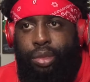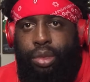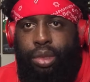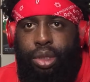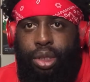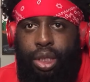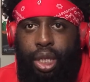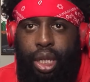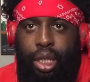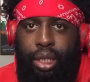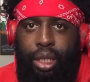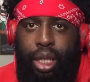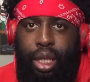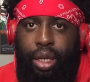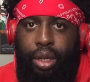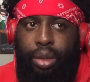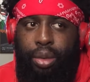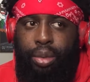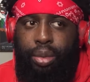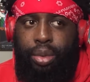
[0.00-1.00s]
It's like,
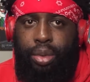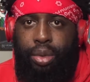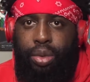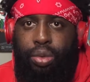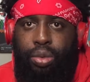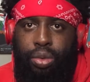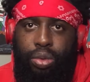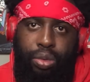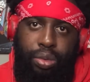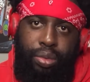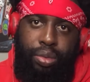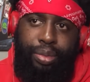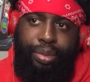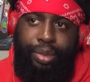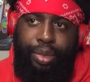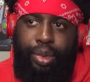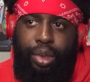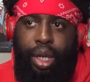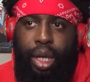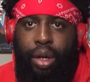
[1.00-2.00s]
damn, you
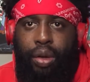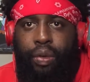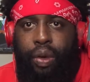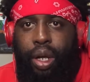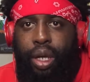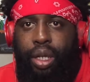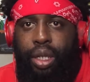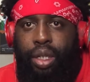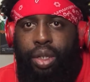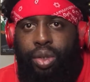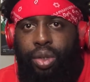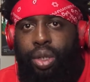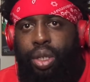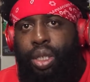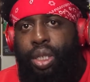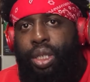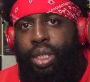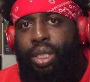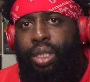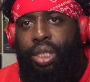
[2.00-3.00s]
kind of right.
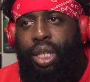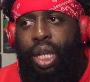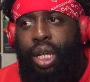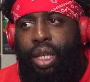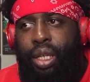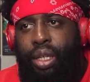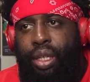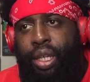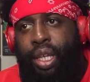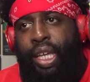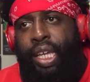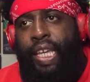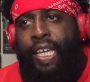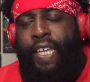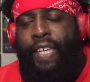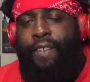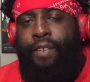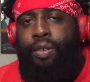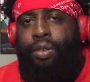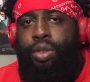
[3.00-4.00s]
It's like,
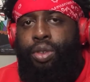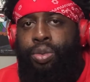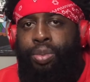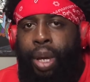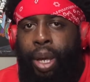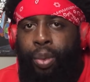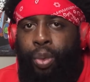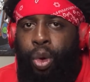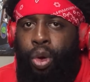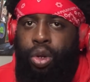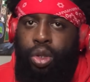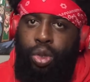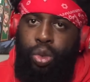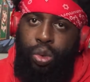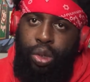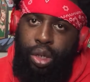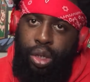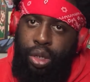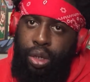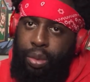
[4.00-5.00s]
you might want to
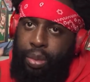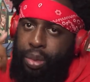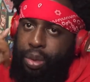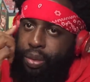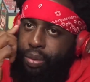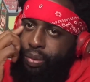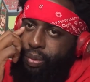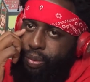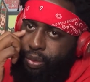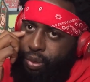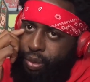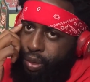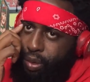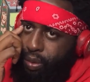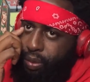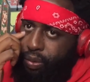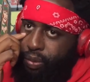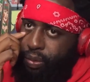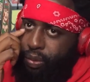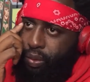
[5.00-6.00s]
do good, but
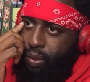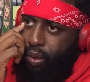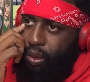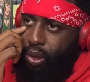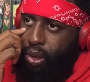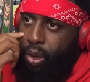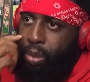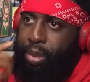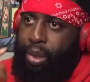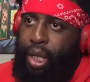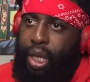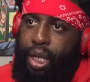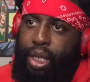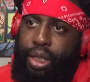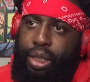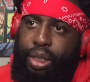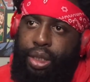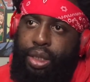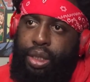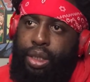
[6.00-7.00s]
some
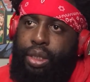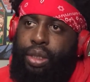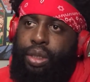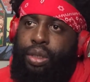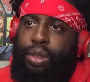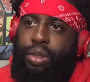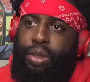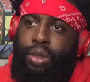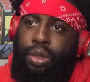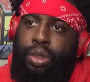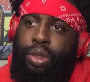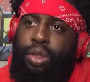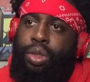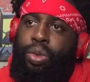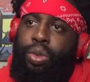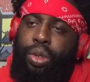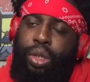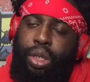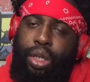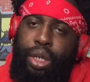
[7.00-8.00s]
things to
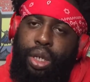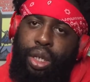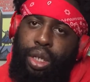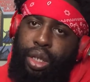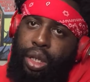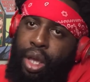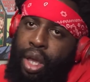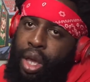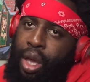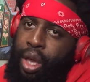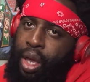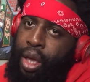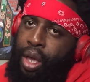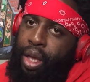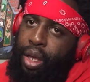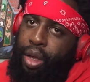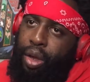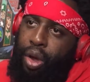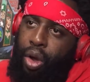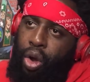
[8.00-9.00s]
do good
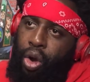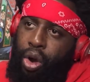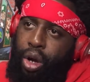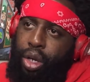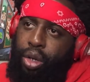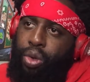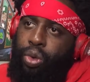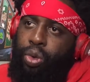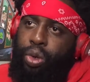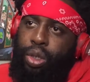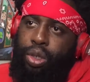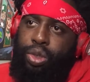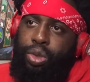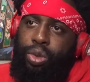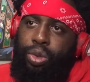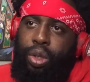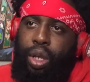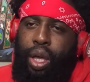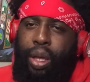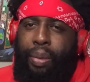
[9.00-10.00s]
aren't going
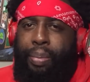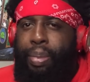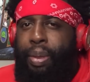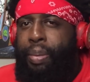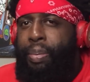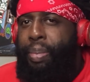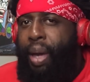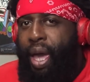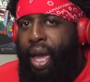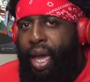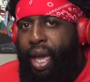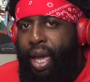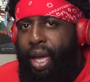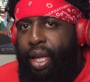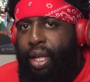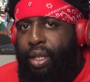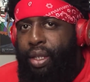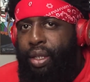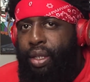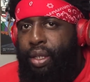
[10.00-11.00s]
to like be
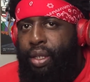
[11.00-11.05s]
bad.